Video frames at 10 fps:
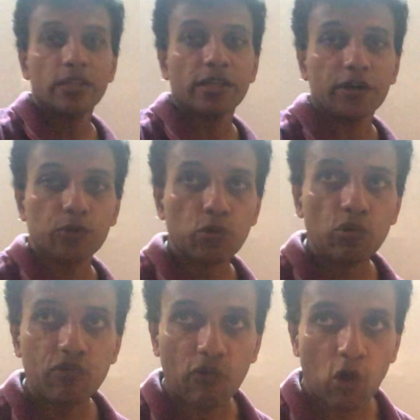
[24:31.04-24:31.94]
the two
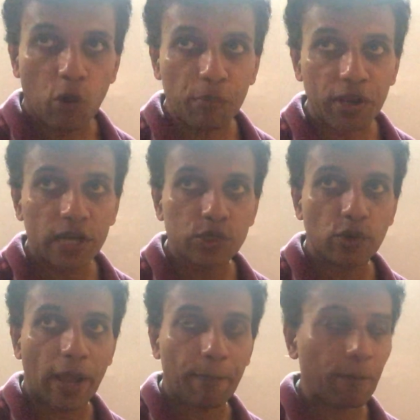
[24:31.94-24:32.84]
formula to
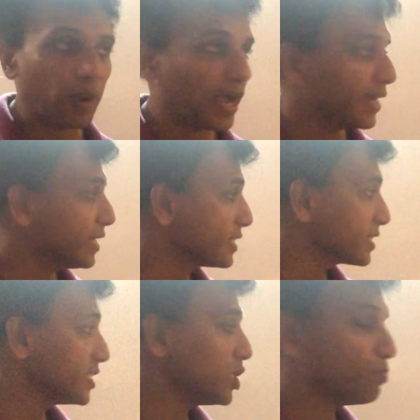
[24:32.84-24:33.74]
apply these
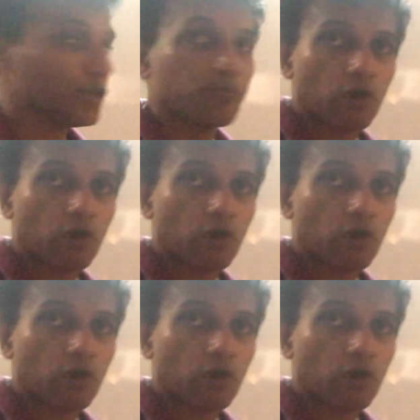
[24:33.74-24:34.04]
GP